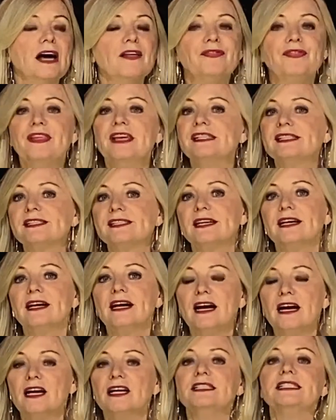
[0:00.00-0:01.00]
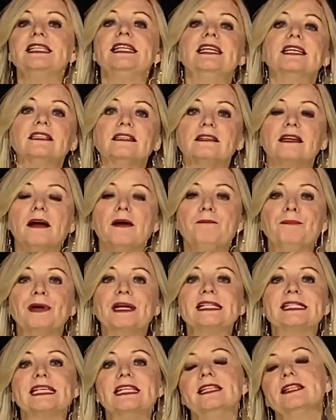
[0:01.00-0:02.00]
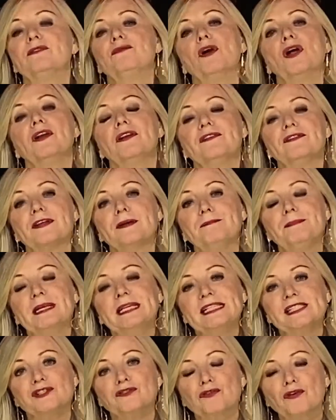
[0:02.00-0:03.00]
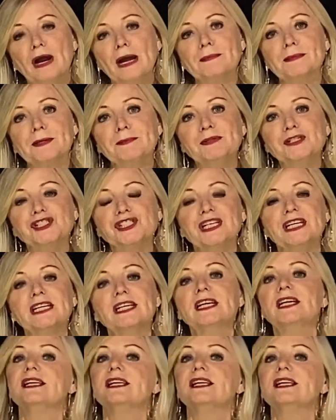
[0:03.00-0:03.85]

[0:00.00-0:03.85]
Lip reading: This deal brings in the role of the Police and Crime Commissioner.